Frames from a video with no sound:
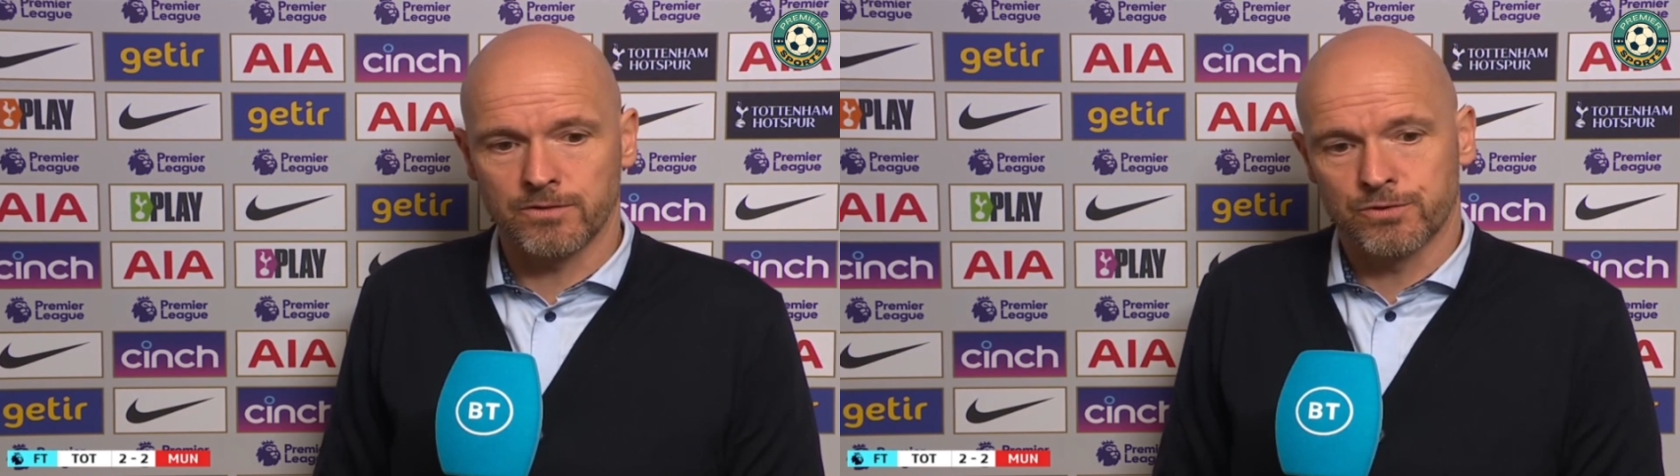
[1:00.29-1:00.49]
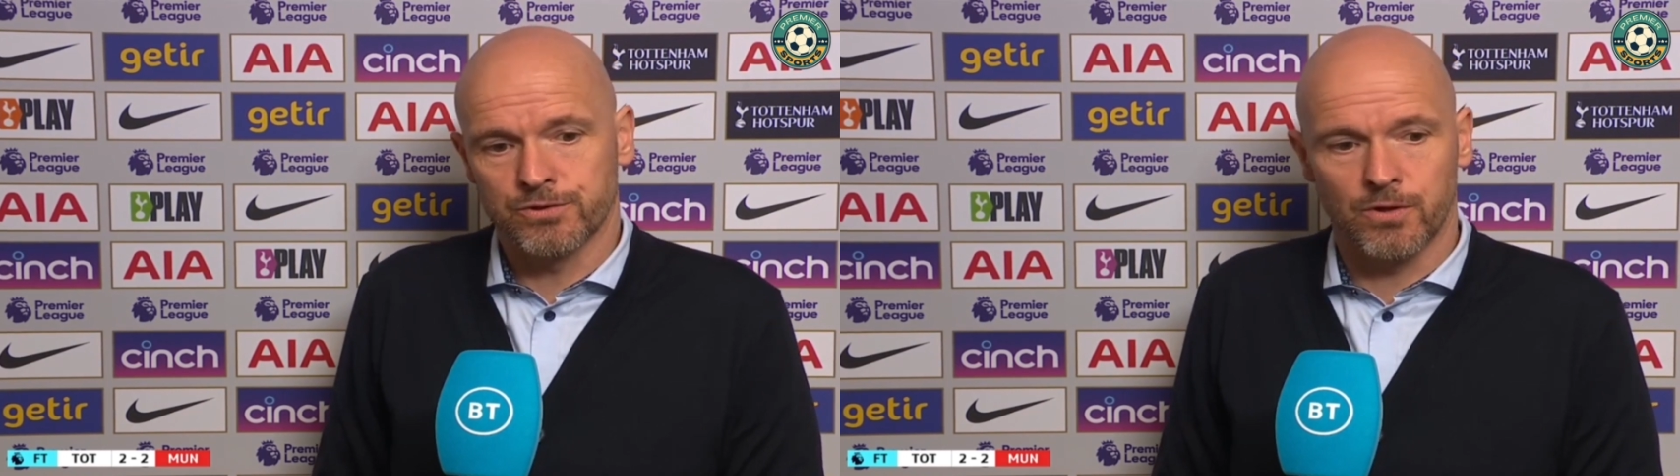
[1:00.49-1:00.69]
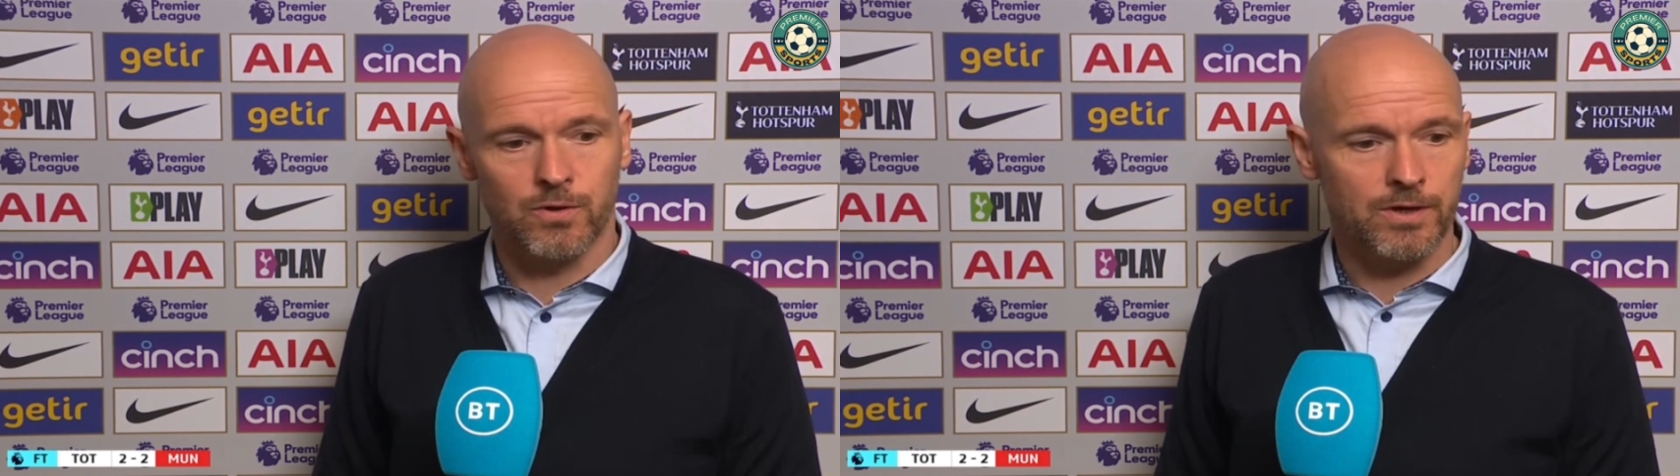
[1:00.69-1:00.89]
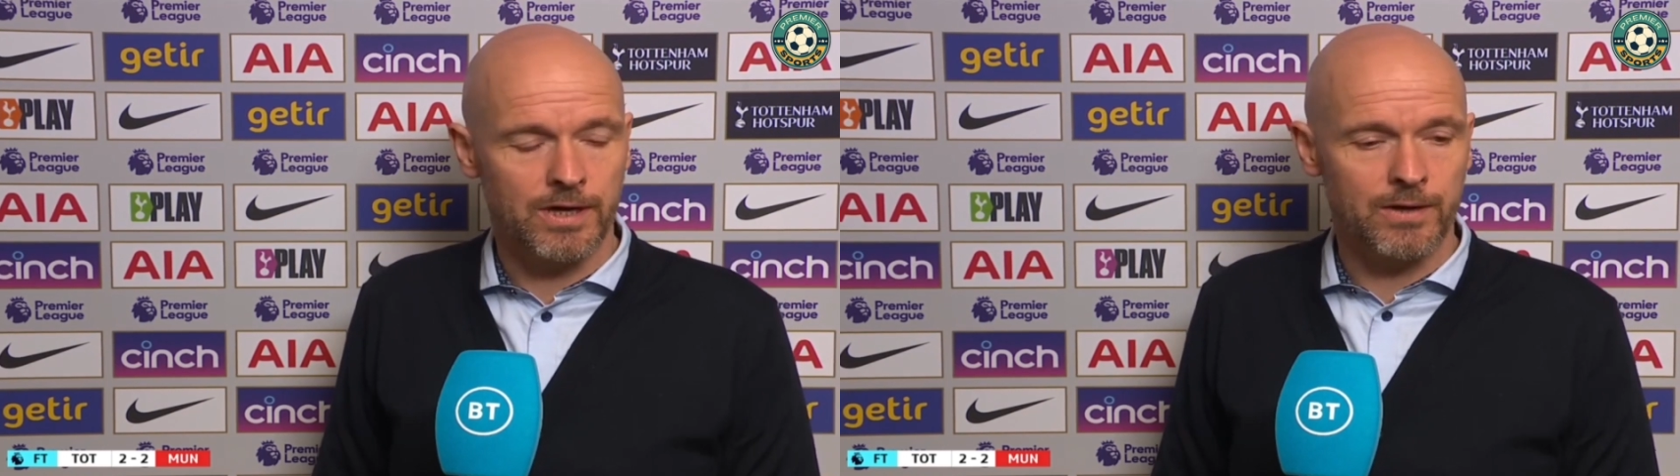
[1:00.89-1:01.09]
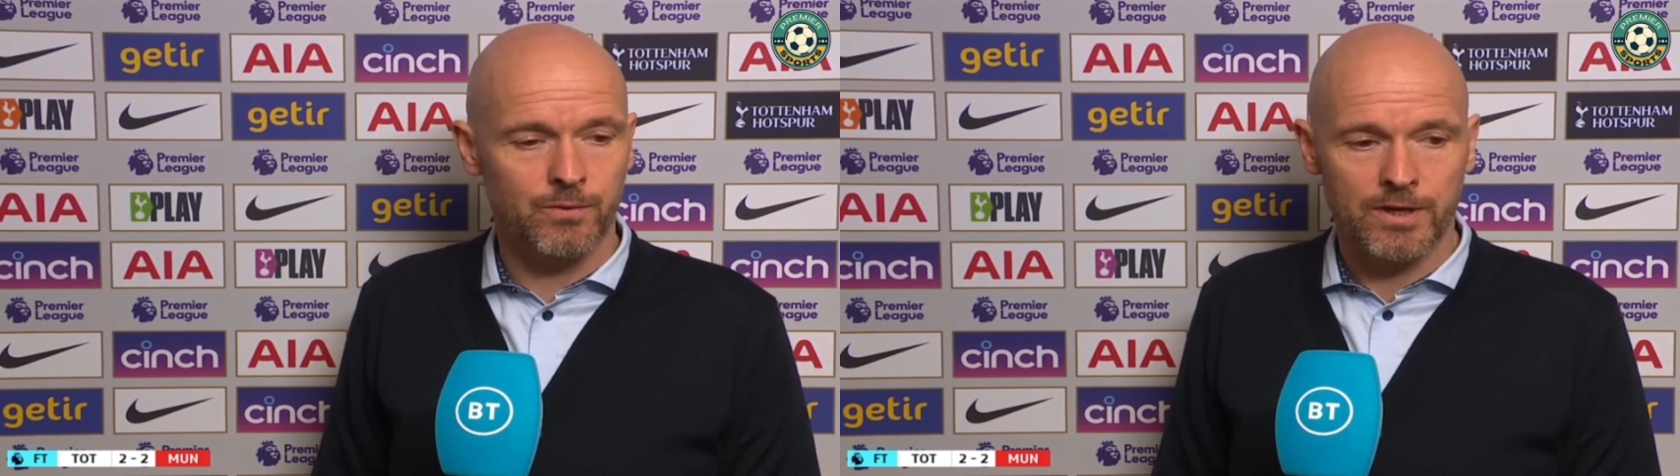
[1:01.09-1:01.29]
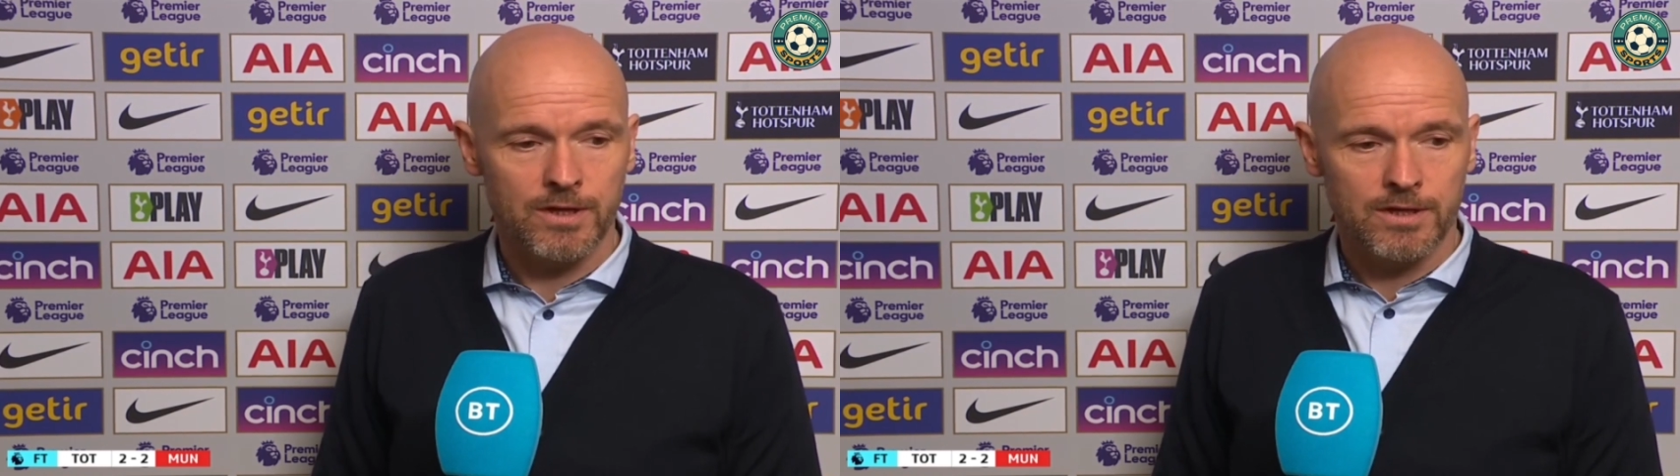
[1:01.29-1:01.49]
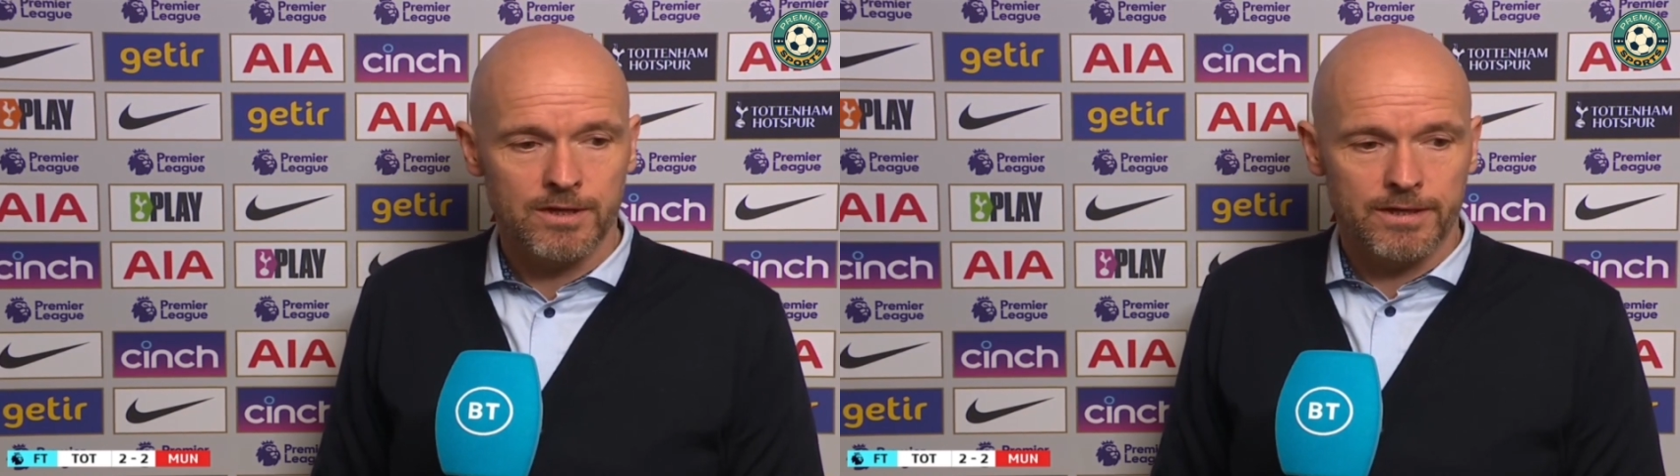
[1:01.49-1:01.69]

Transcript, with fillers: Uh, you saw how we,